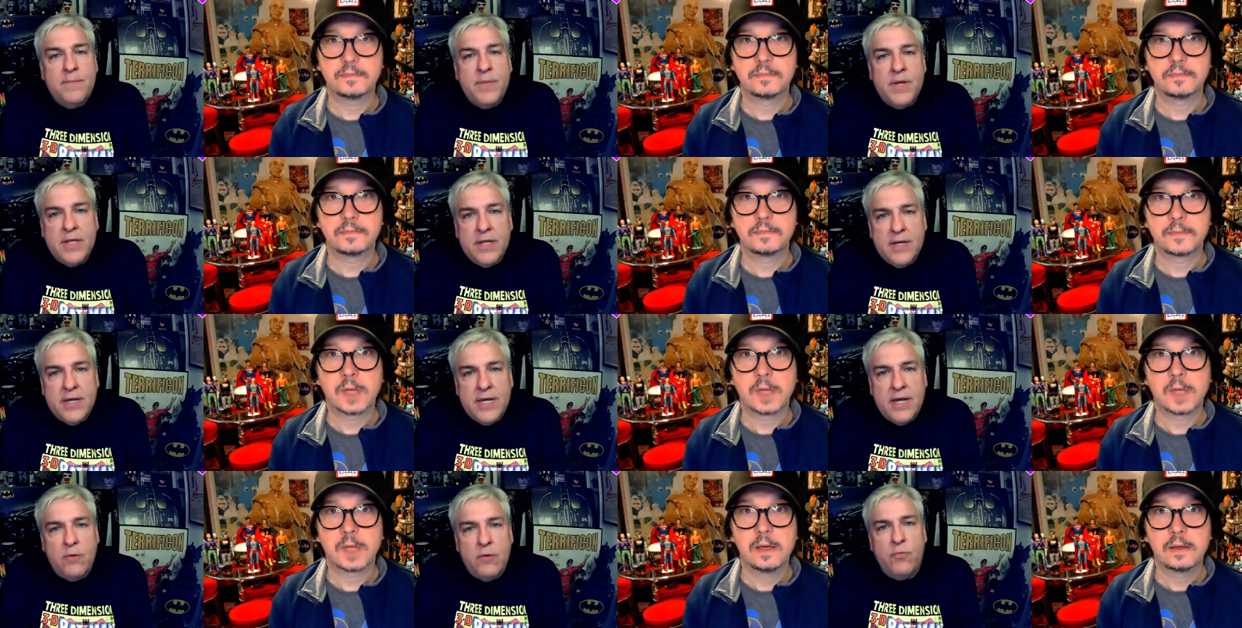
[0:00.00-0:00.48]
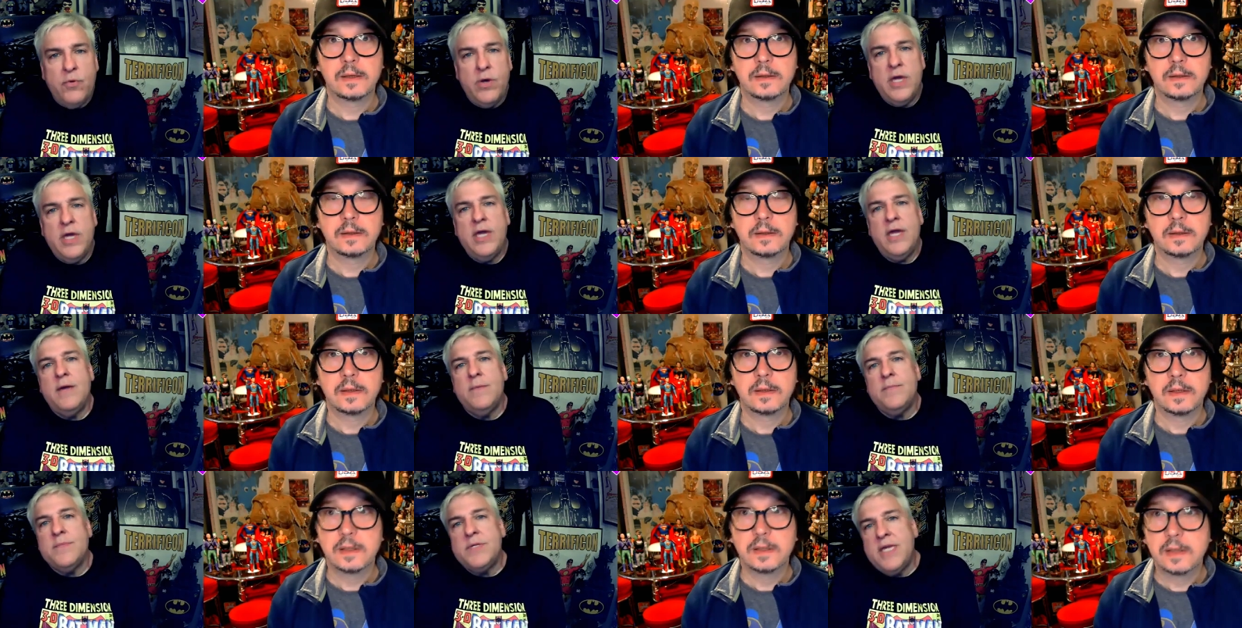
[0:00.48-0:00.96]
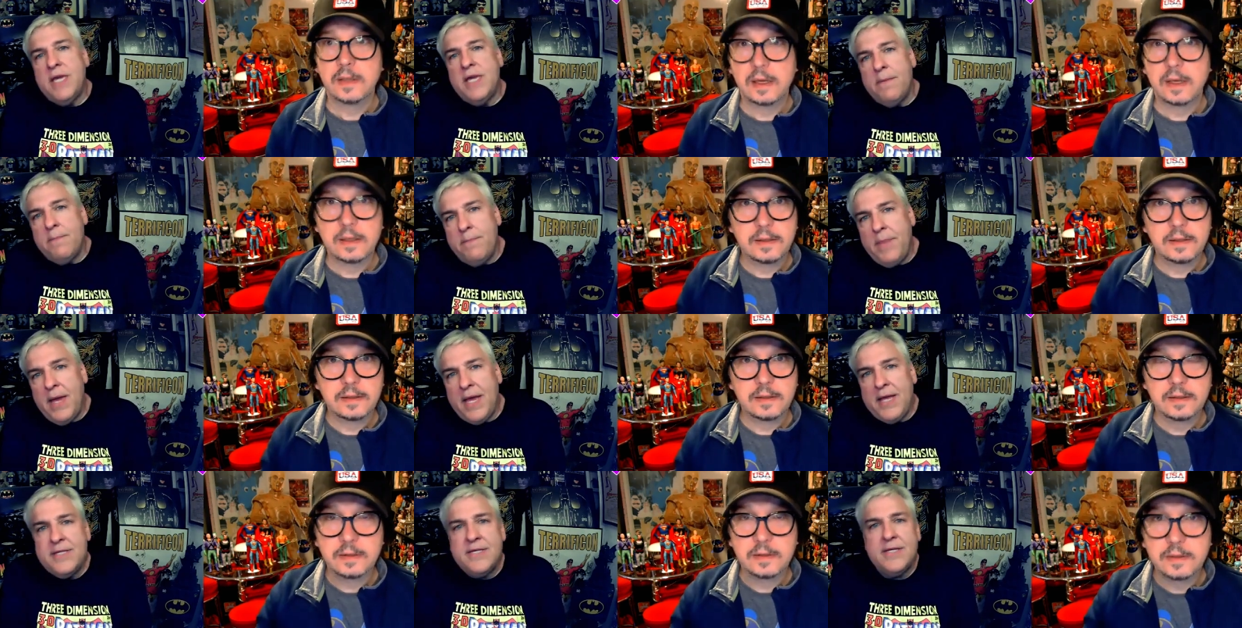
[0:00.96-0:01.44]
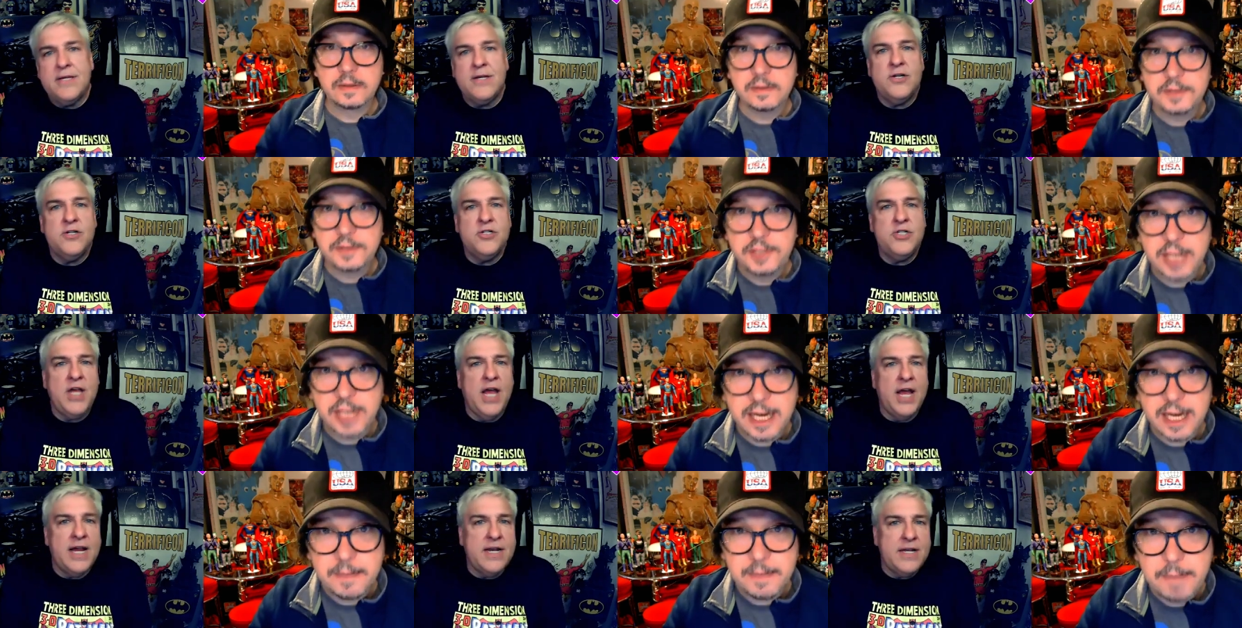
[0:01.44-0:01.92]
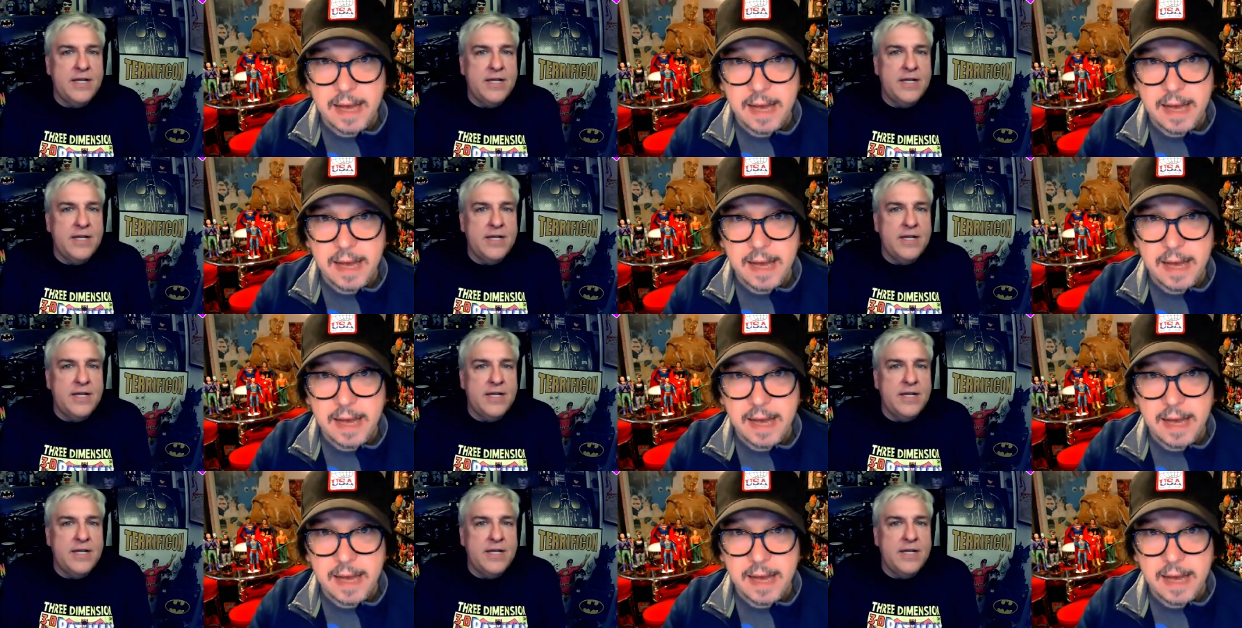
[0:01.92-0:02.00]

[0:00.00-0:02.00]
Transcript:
Speaker 1: Billy Dee Williams, Kim Basinger, Jack, Jack